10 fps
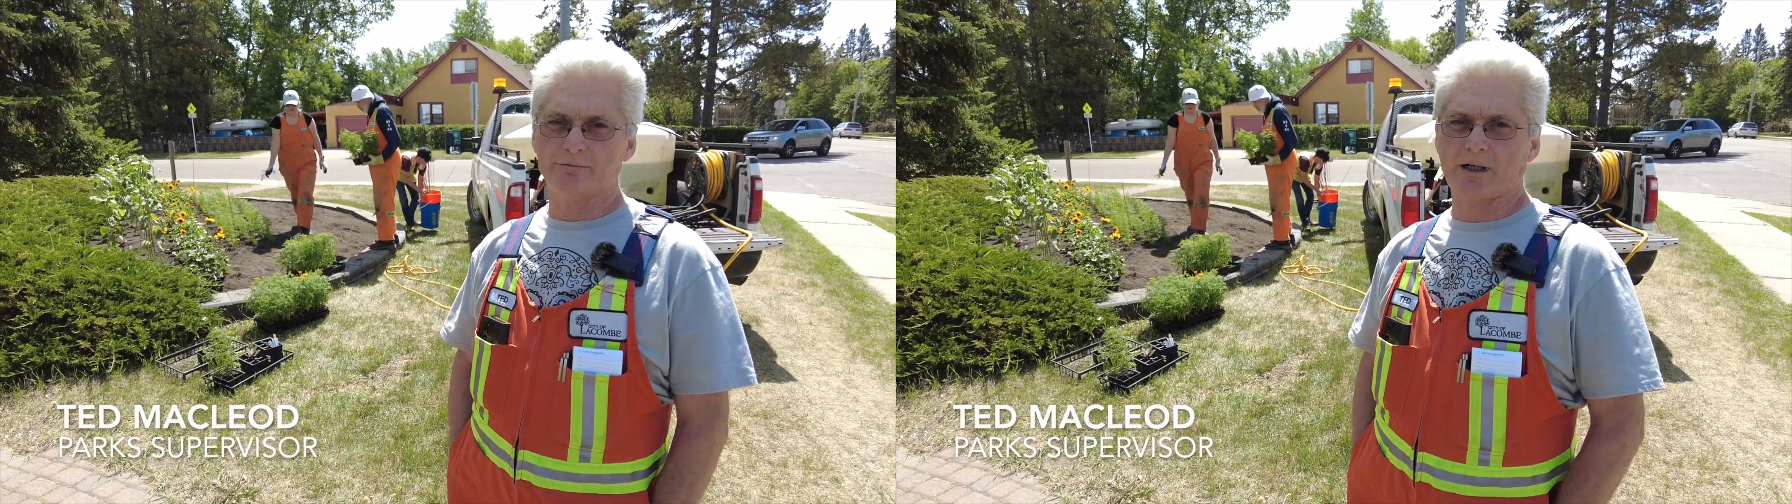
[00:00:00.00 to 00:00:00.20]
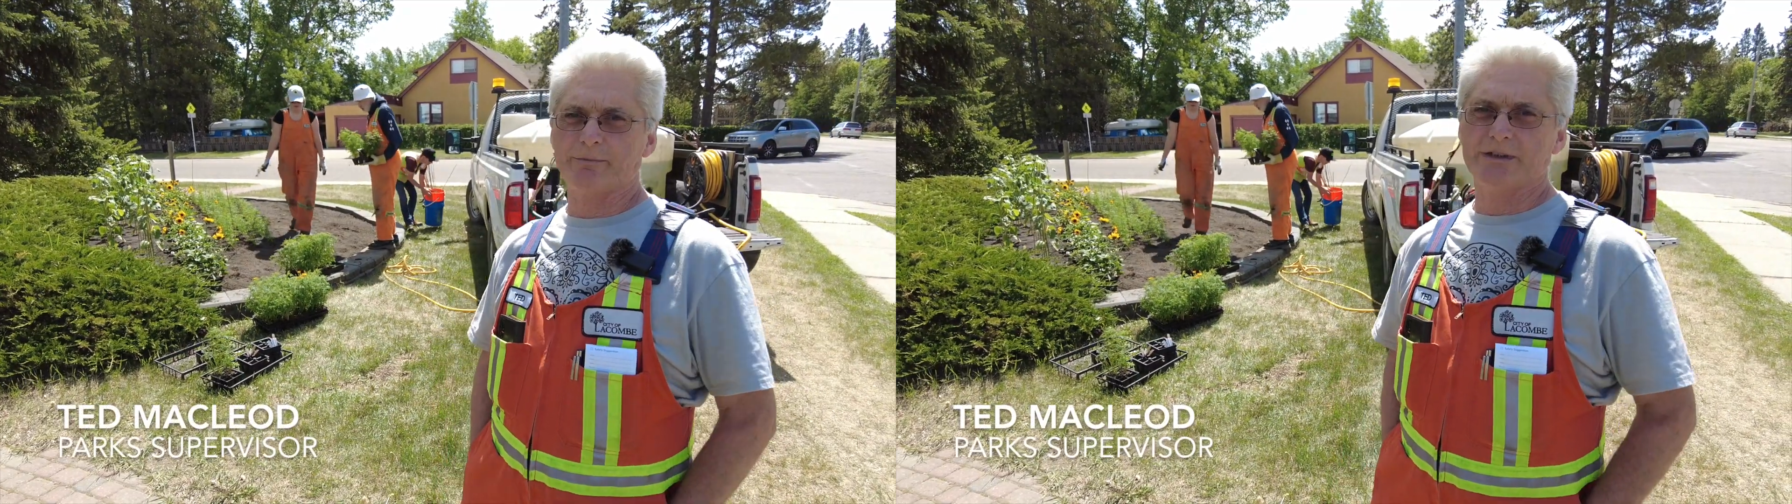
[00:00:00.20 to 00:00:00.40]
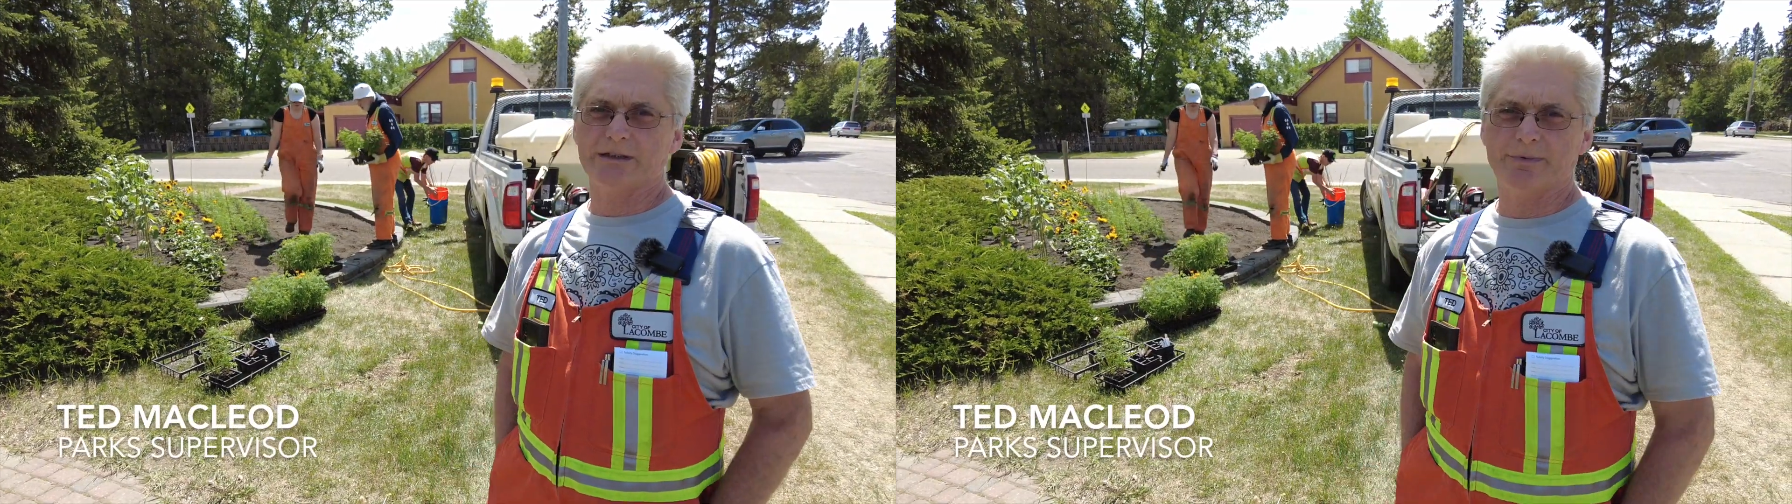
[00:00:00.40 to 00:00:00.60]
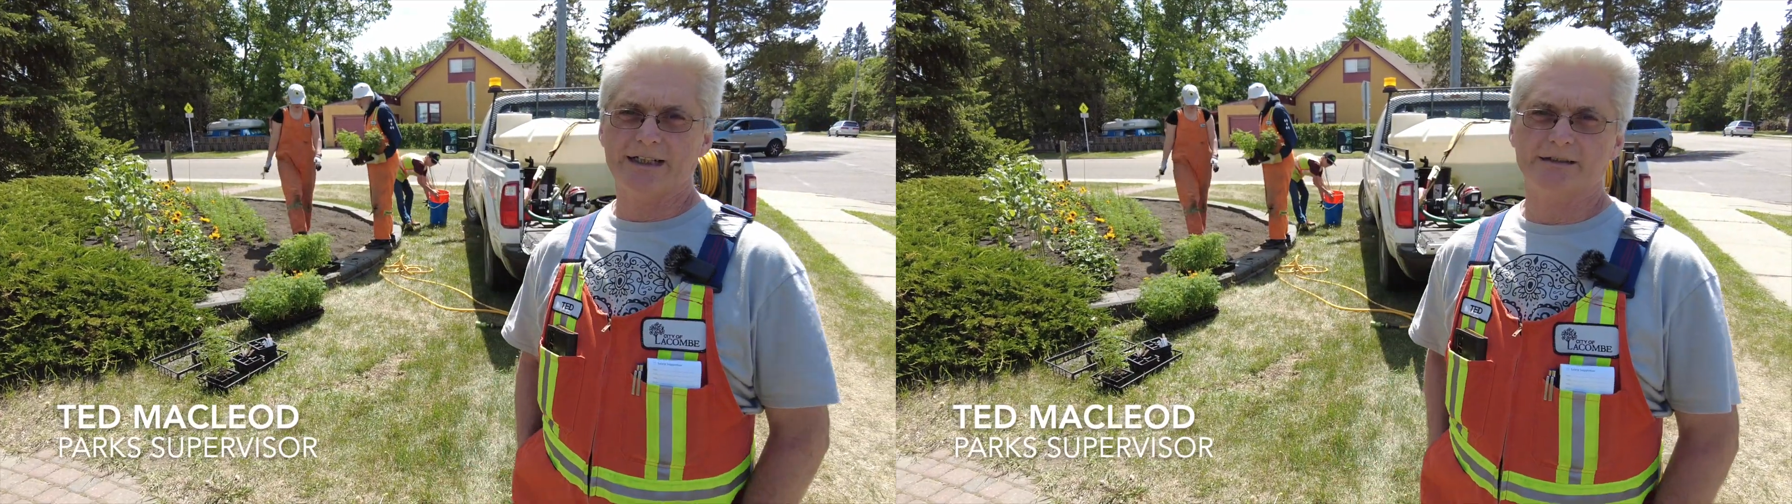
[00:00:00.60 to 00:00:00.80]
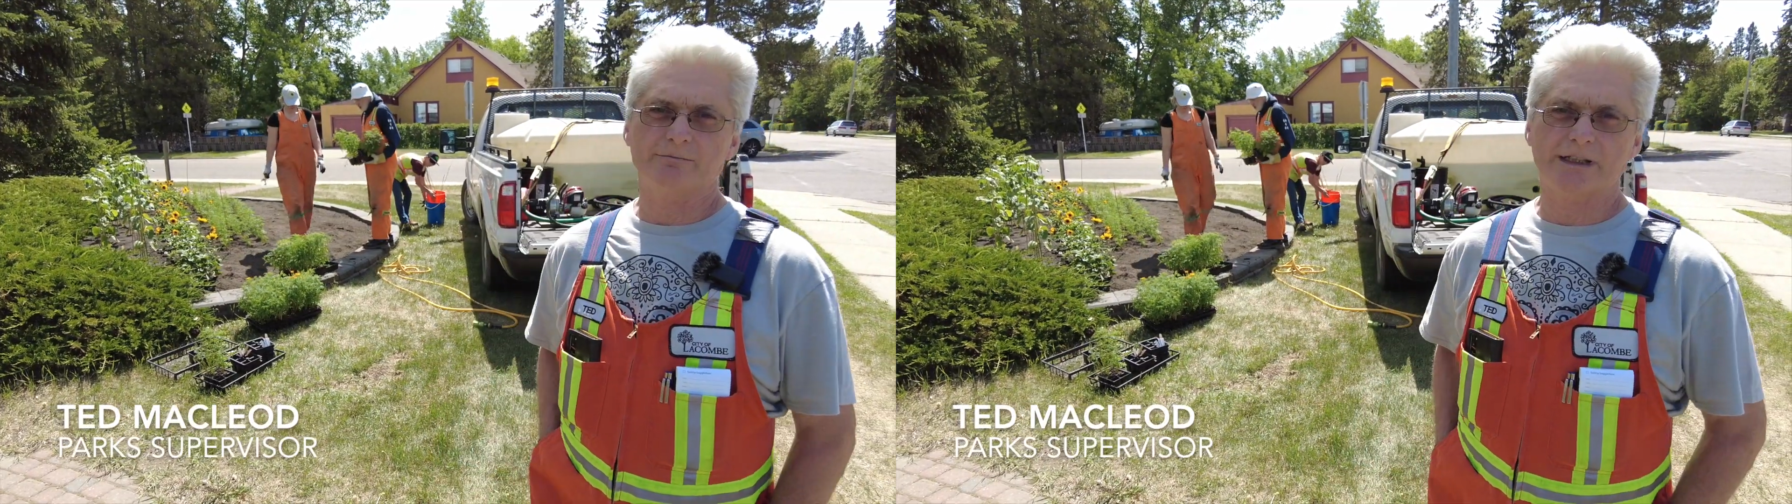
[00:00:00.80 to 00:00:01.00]
prepping the
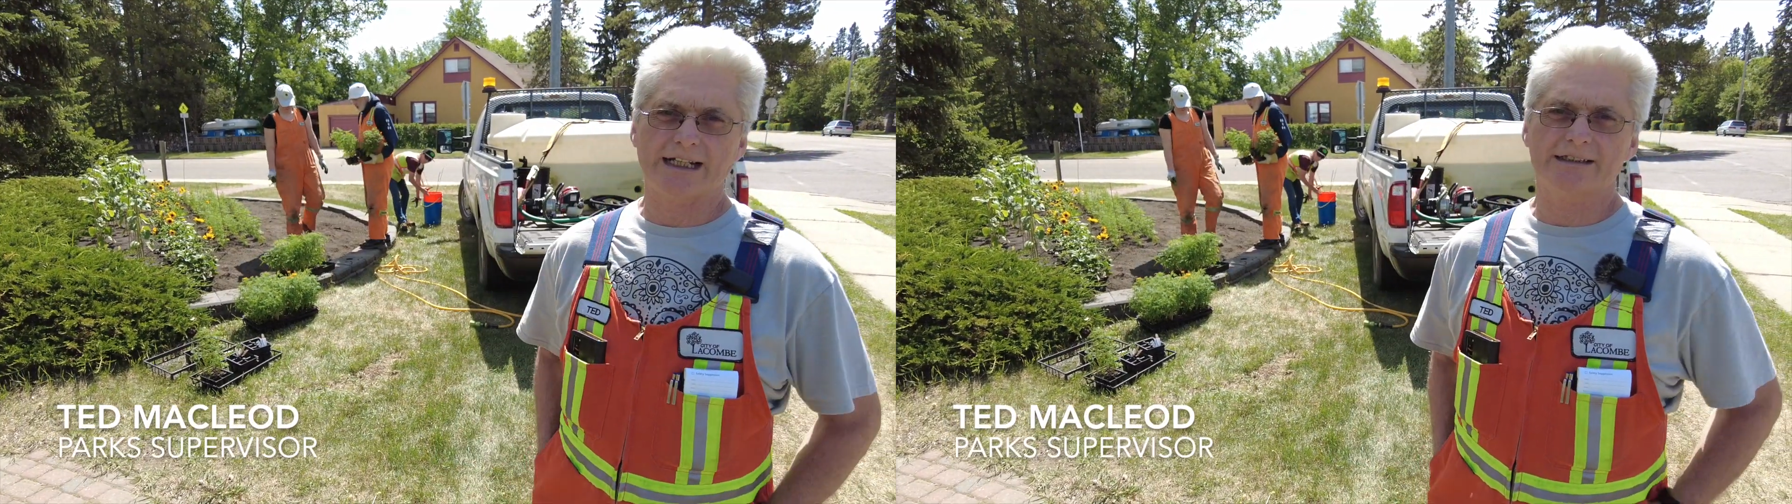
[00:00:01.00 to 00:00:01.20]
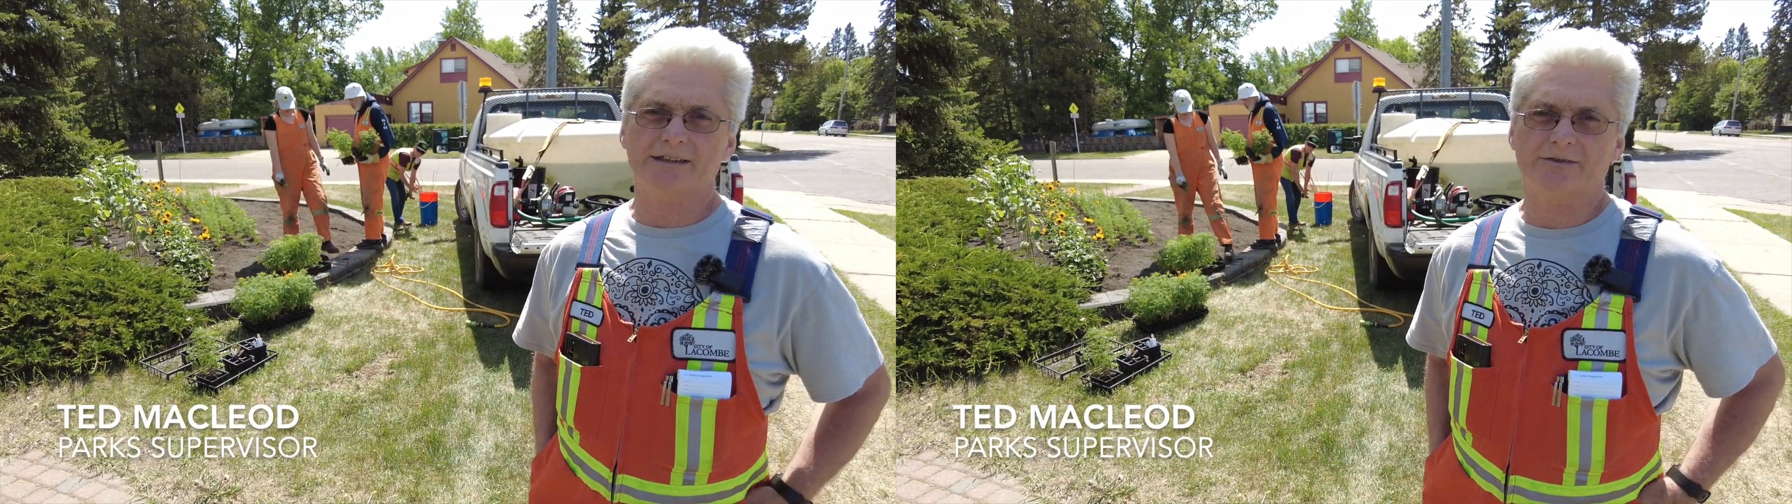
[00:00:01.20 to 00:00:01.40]
bed and planting the